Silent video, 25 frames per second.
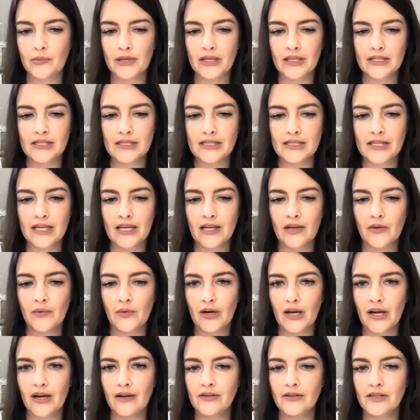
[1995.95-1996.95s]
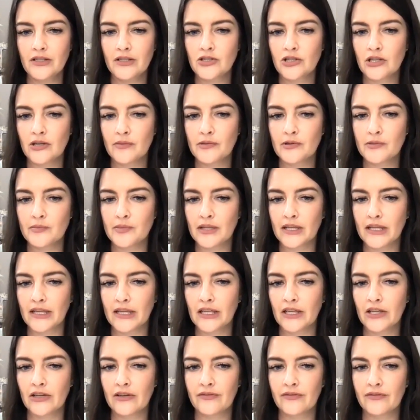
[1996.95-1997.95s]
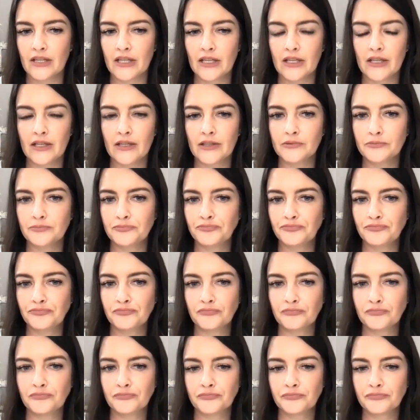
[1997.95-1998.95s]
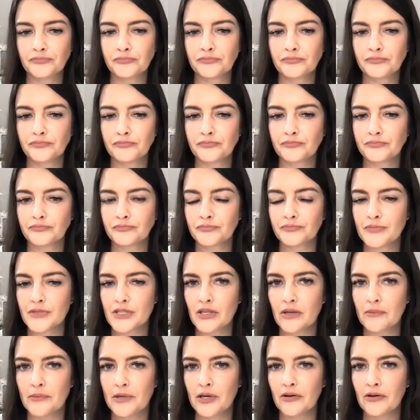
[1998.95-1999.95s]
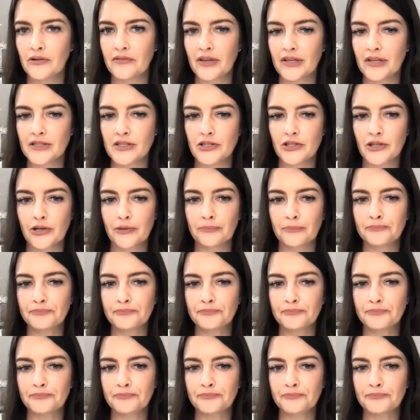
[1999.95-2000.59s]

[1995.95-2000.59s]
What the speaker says: but it's saying we're having trouble playing your video. So let me know if that's true.